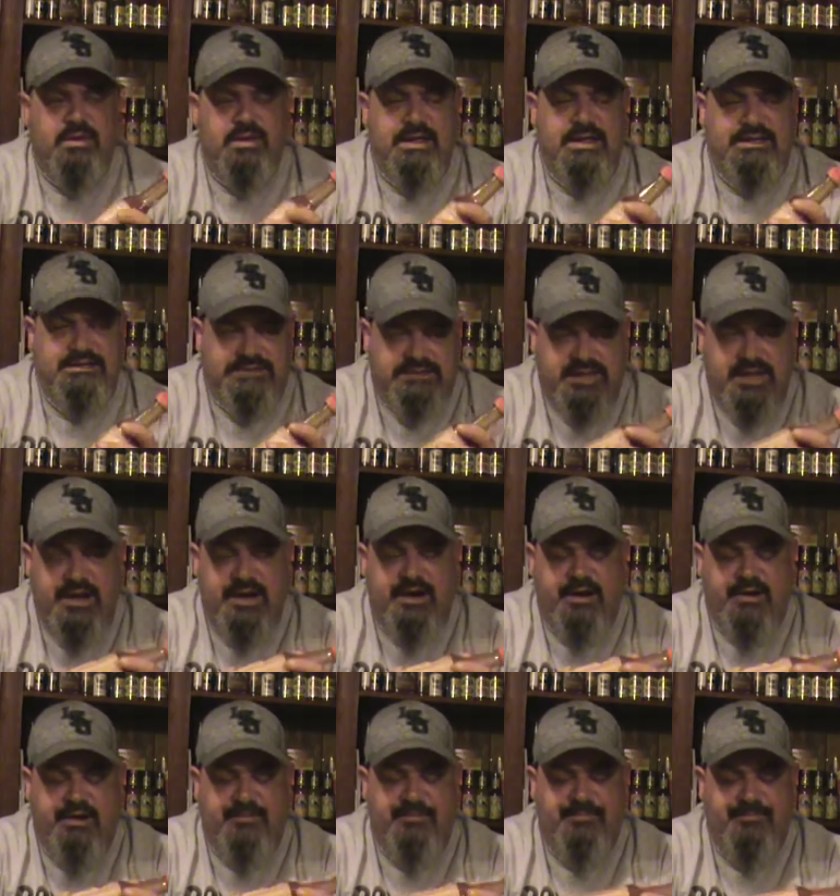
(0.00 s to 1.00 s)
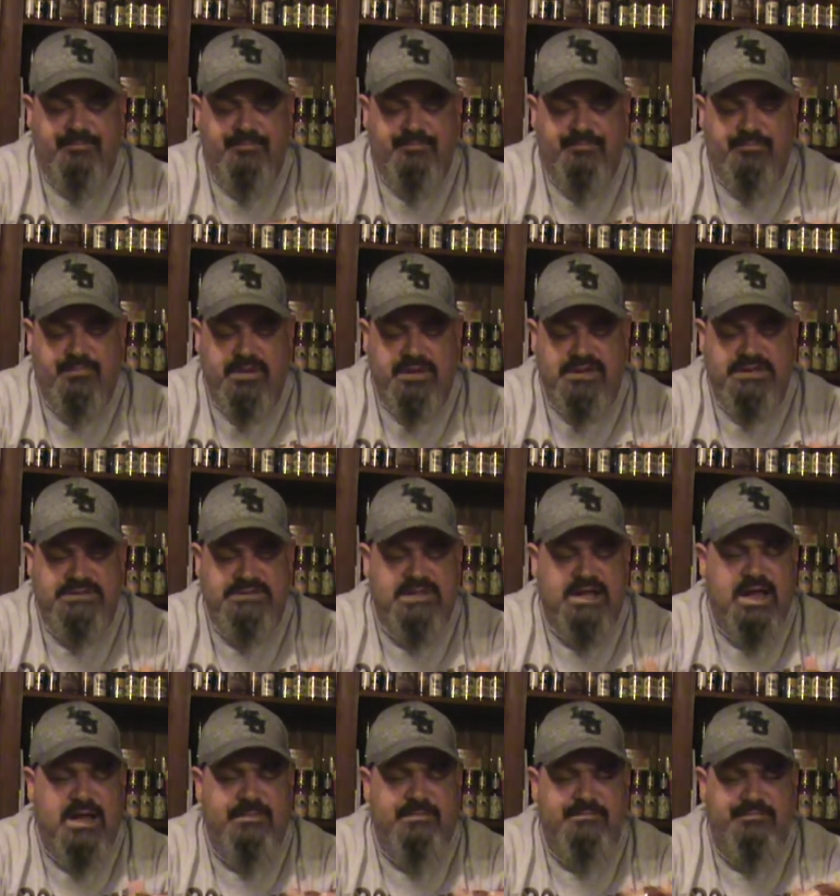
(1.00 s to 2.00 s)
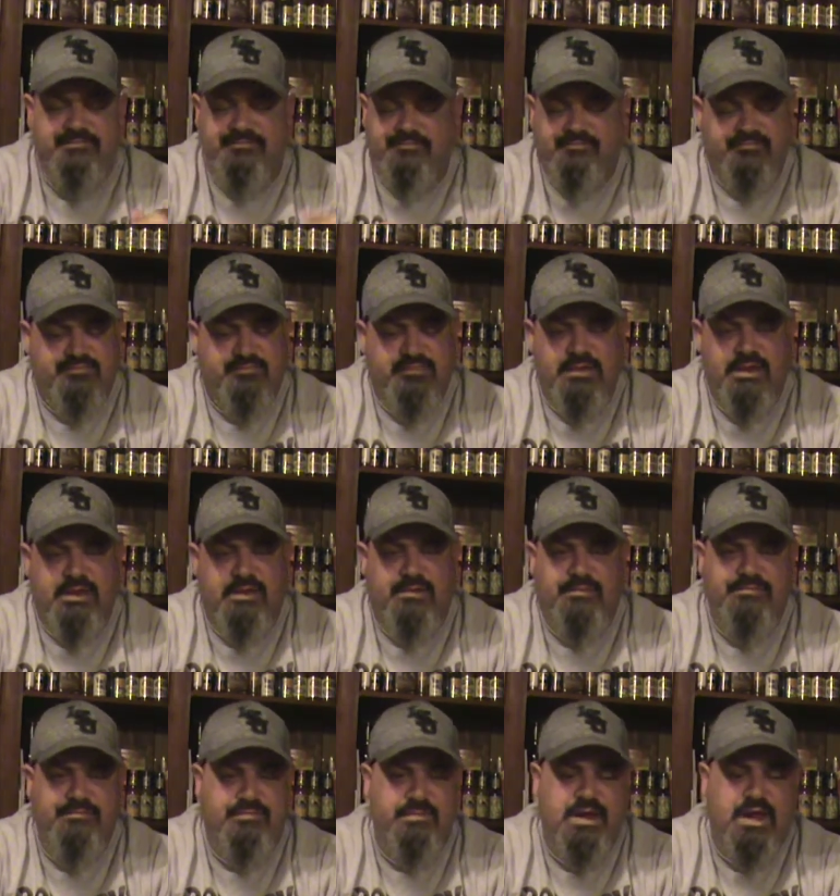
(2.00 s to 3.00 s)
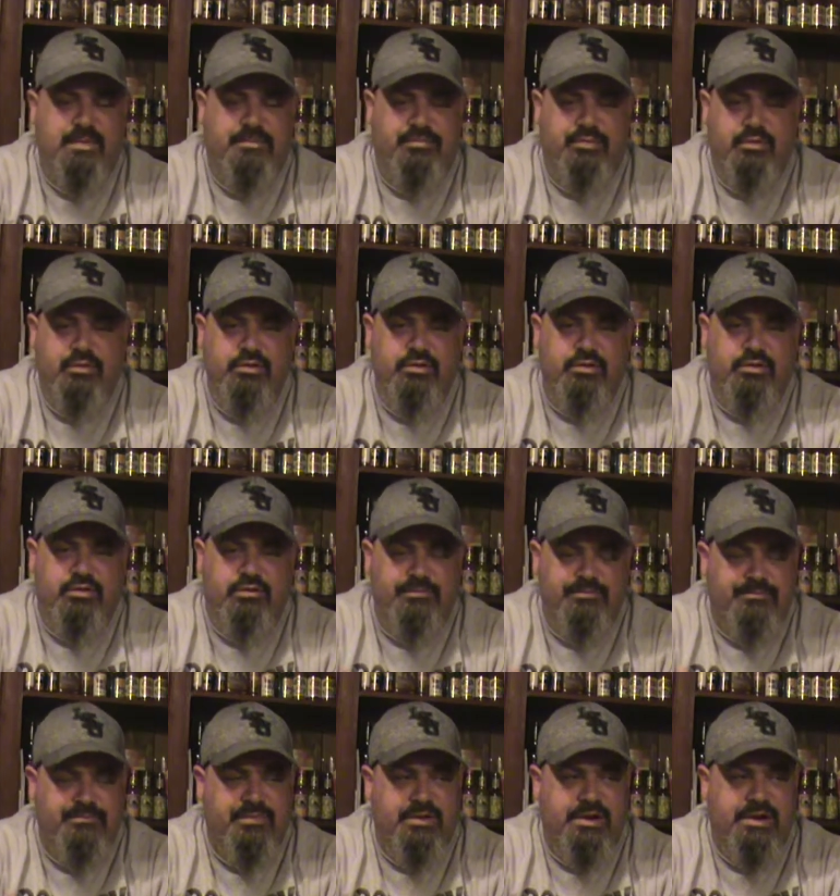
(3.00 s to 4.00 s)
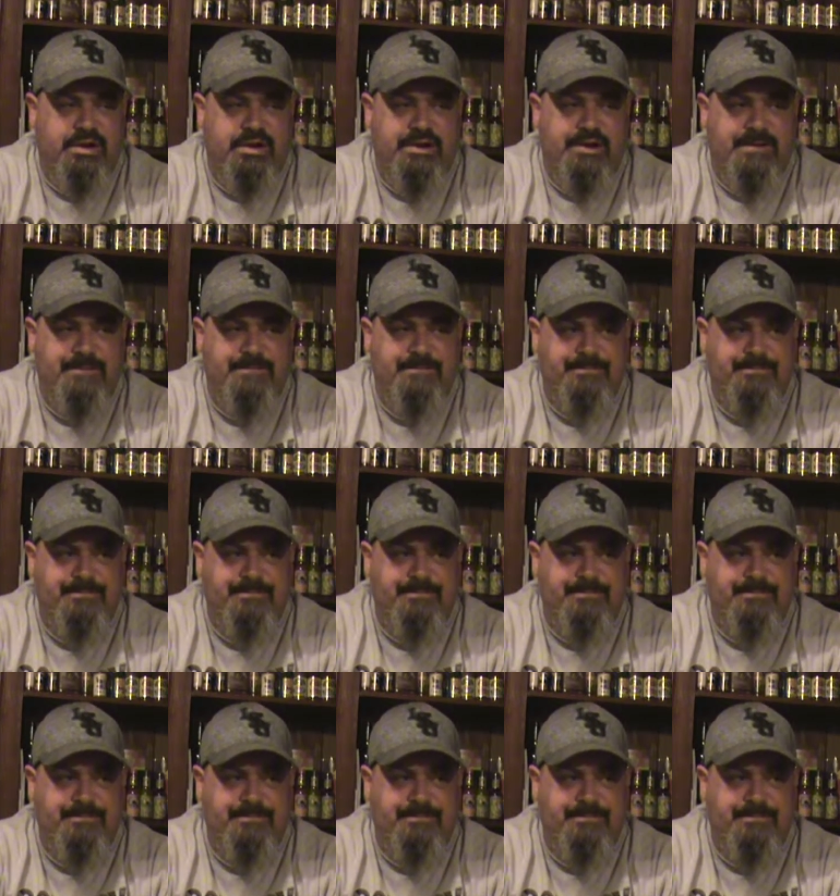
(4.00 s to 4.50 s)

it's there. It's not, you know, not brutal, but uh,